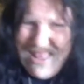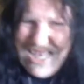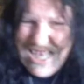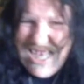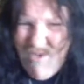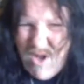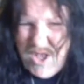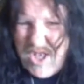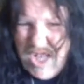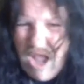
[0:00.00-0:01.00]
This is
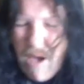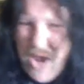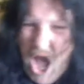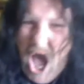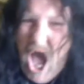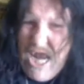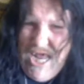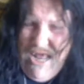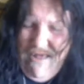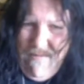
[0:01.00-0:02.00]
what's going on!